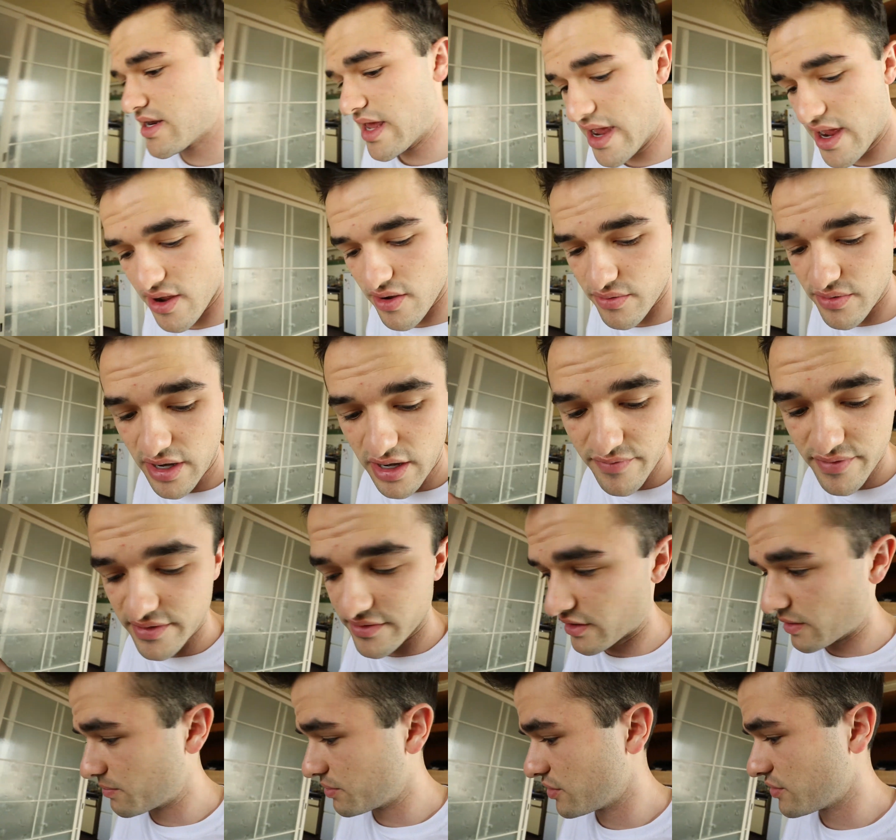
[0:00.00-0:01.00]
now none of
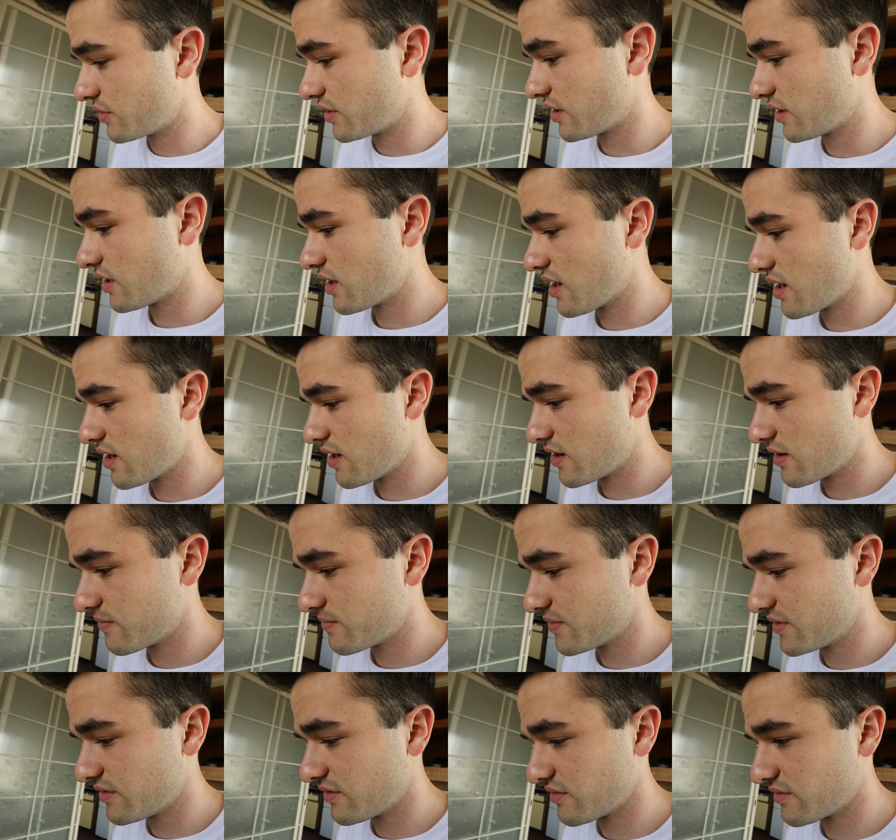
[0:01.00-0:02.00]
it's uploading.
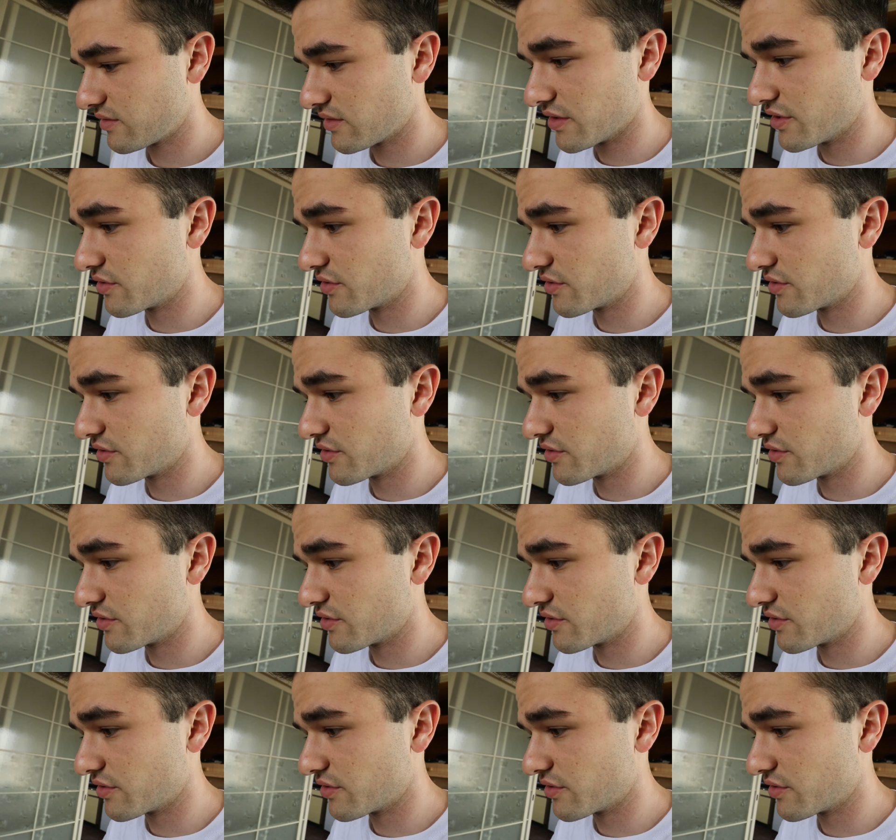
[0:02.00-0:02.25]
This is